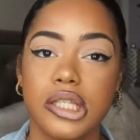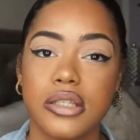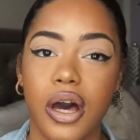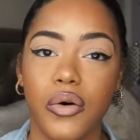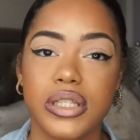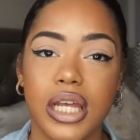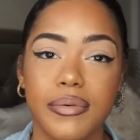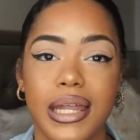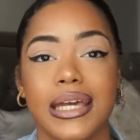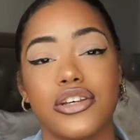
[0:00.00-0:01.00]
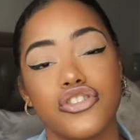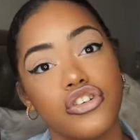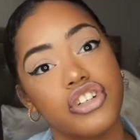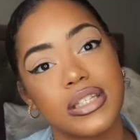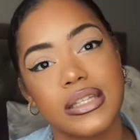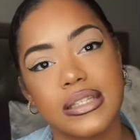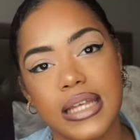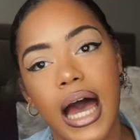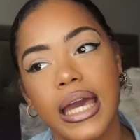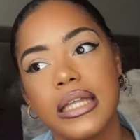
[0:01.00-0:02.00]
so it's going to be like an associate's in
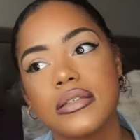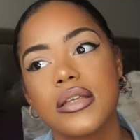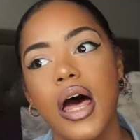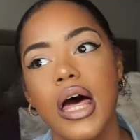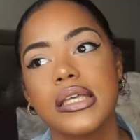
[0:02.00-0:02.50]
science.